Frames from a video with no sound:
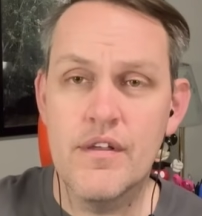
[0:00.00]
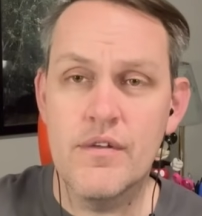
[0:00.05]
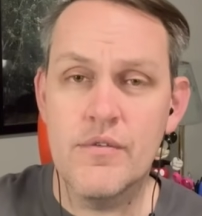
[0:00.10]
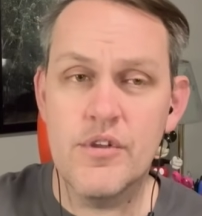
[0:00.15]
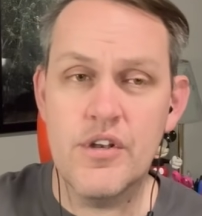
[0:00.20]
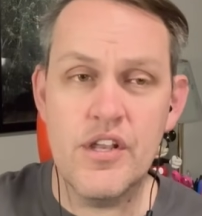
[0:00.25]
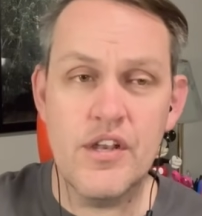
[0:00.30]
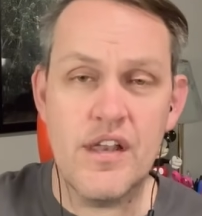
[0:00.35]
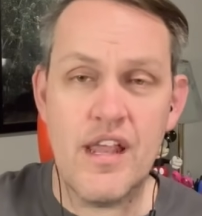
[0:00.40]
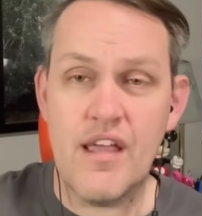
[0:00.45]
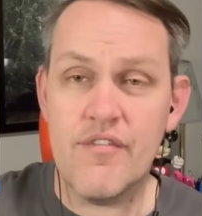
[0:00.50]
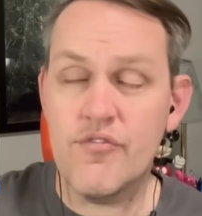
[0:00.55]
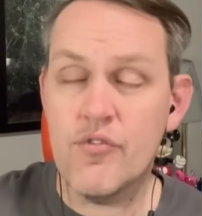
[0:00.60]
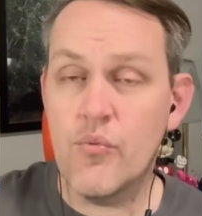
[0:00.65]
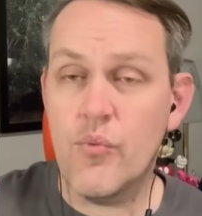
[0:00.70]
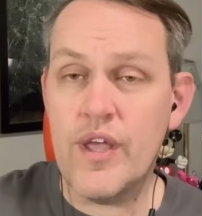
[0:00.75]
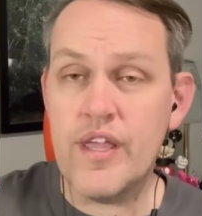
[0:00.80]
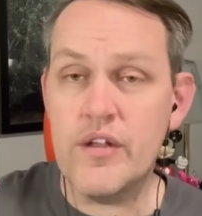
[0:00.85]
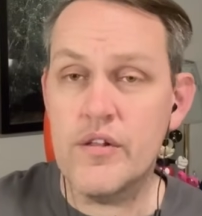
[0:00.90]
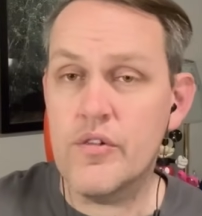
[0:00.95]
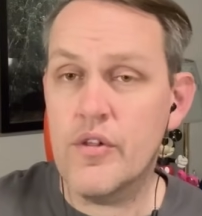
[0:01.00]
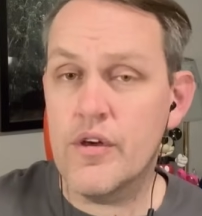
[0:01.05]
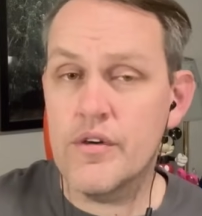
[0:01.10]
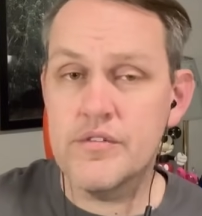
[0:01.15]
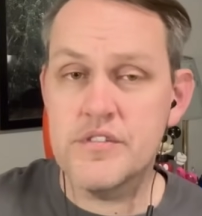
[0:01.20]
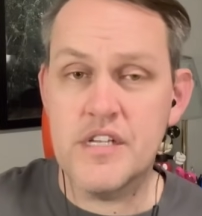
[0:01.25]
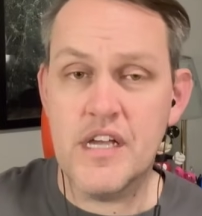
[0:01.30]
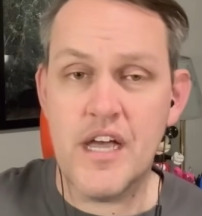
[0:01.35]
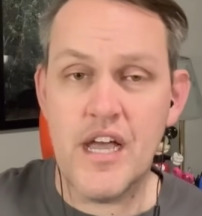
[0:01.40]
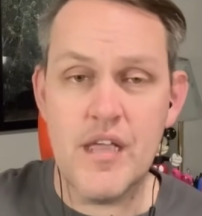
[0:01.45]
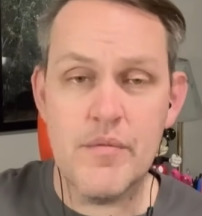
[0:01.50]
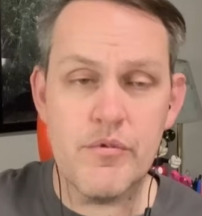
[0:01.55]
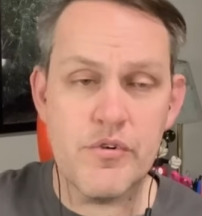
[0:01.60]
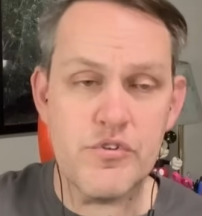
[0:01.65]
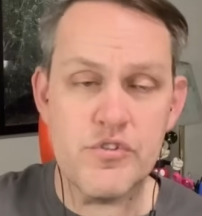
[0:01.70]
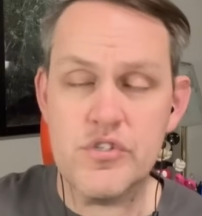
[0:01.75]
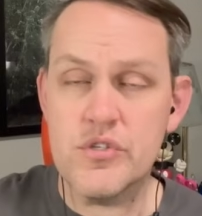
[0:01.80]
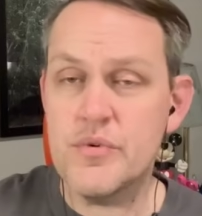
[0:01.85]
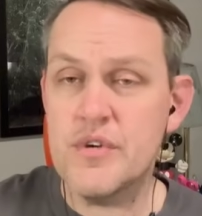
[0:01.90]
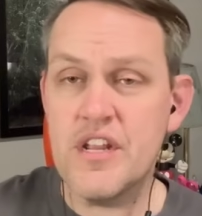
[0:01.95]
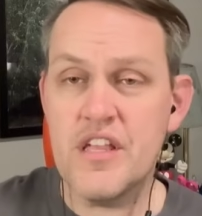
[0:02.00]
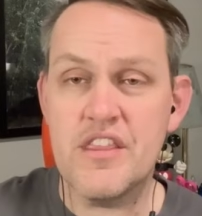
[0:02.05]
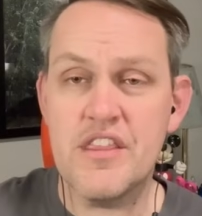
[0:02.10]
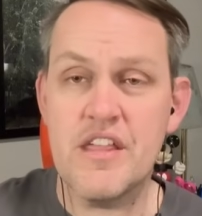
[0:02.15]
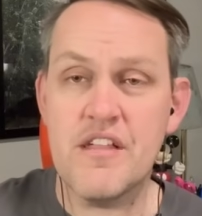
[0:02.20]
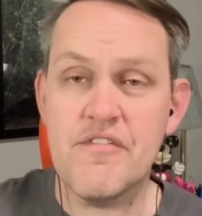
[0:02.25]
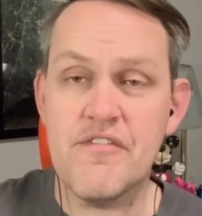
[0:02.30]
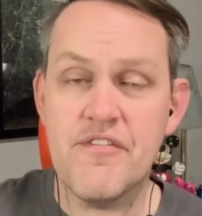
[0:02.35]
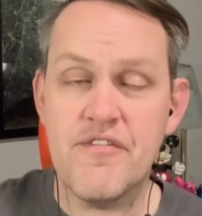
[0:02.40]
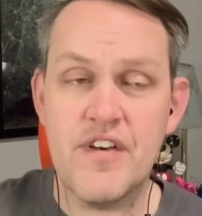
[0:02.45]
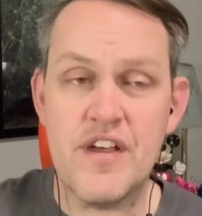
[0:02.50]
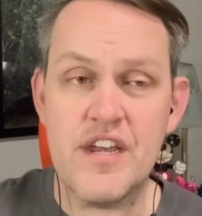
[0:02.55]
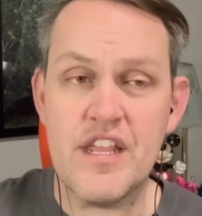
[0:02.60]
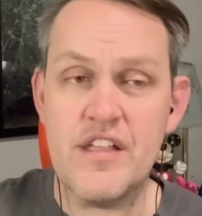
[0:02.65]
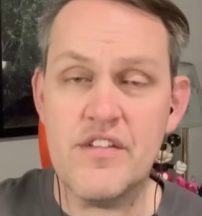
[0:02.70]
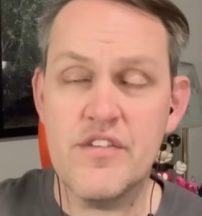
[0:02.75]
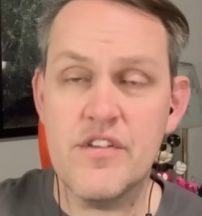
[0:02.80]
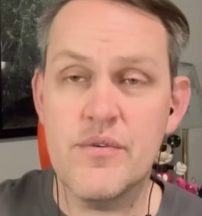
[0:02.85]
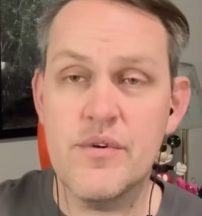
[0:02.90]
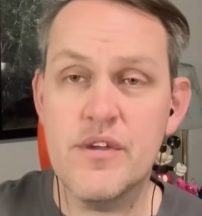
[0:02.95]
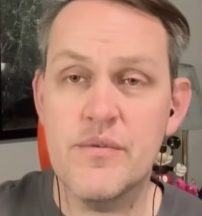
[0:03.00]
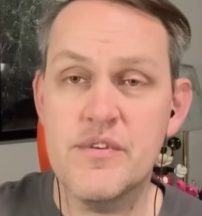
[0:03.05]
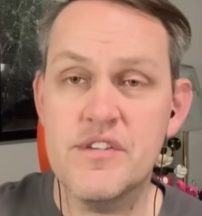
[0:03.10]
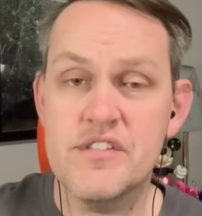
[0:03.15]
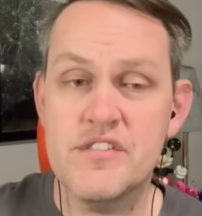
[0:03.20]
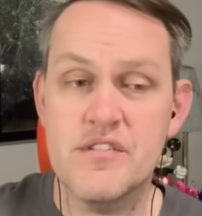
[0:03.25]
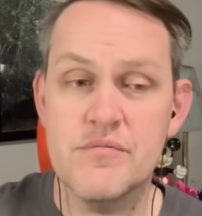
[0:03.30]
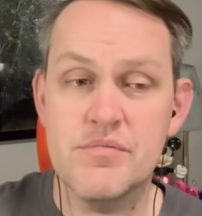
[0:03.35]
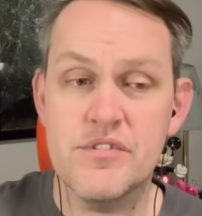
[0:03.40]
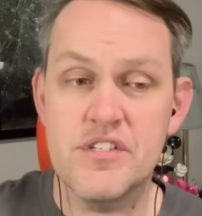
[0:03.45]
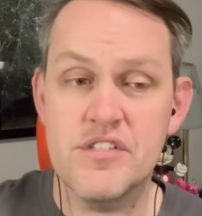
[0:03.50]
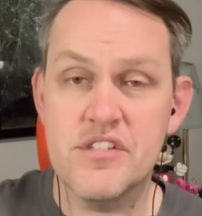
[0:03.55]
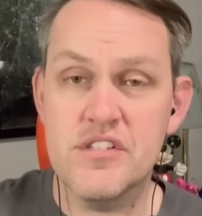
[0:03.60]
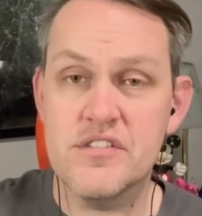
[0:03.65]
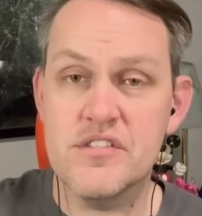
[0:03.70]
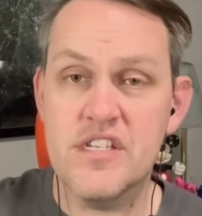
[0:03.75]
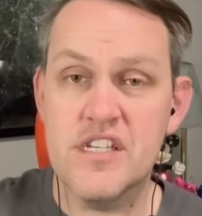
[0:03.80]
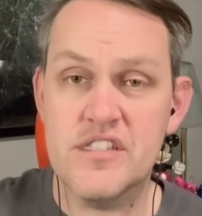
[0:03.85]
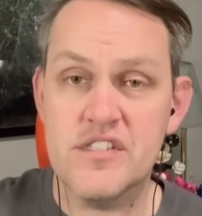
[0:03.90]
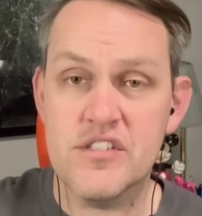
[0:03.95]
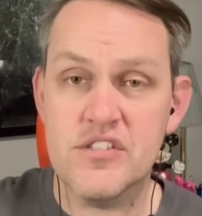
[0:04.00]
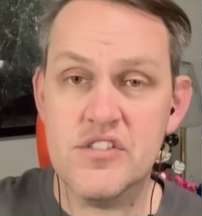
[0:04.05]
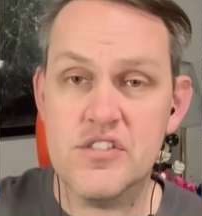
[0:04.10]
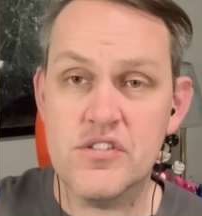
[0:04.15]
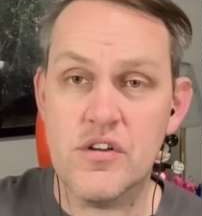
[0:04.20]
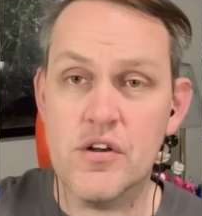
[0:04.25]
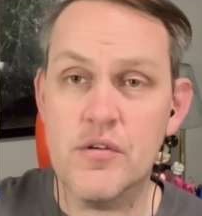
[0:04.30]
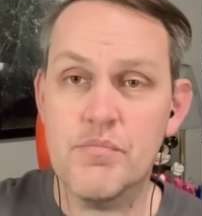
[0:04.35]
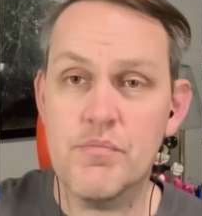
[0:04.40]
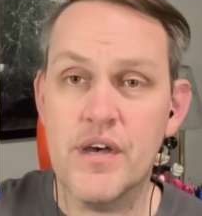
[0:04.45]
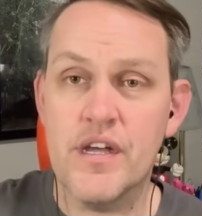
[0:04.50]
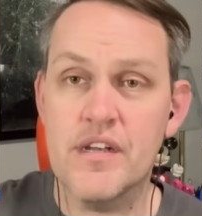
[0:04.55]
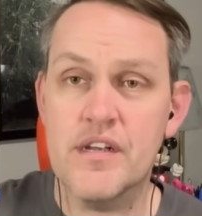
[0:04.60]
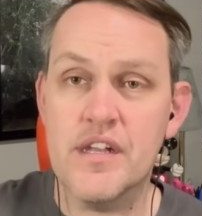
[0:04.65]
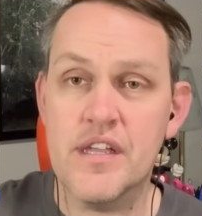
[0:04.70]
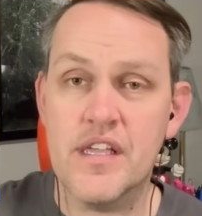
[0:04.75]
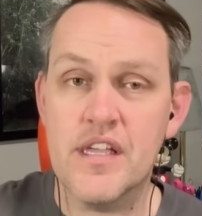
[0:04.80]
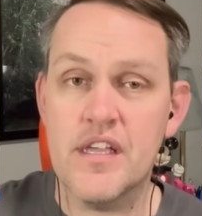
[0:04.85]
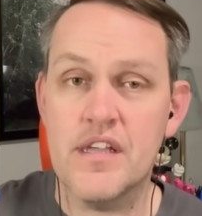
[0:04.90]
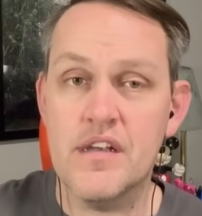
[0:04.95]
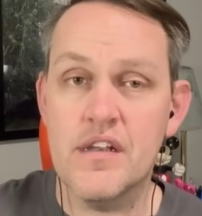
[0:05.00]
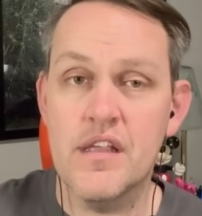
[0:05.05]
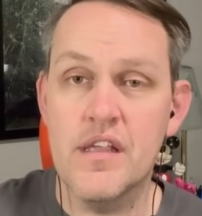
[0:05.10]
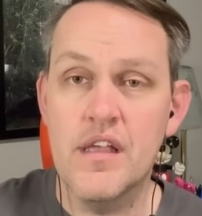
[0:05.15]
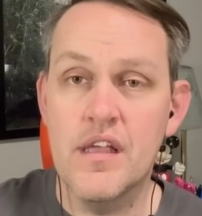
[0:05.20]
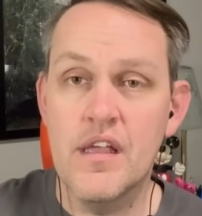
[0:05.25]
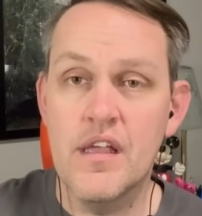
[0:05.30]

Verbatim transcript: We didn't have to wait a long time or do anything funny to it. We simply just hit the start button again,